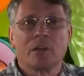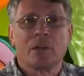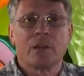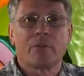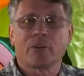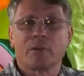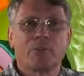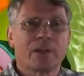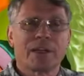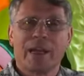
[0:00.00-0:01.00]
Never going to
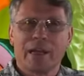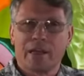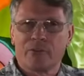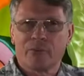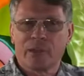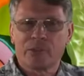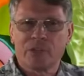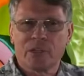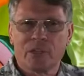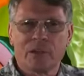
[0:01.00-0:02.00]
put a gain information
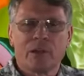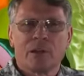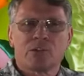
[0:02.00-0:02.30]
in there.